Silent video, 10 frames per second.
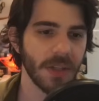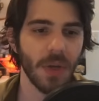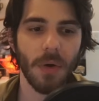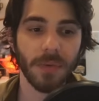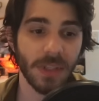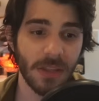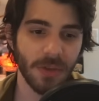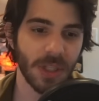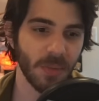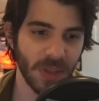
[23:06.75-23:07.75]
So for
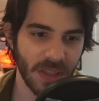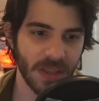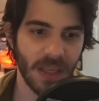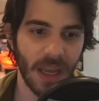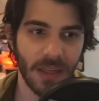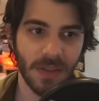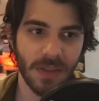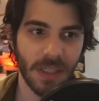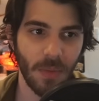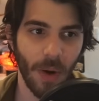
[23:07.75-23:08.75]
censorship reasons, I can
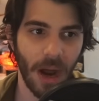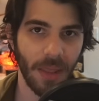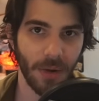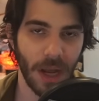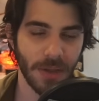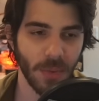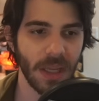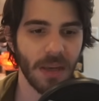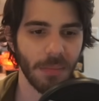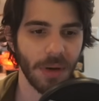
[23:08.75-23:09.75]
see why they're not
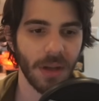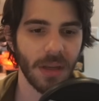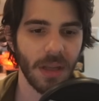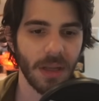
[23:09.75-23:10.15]
doing it, but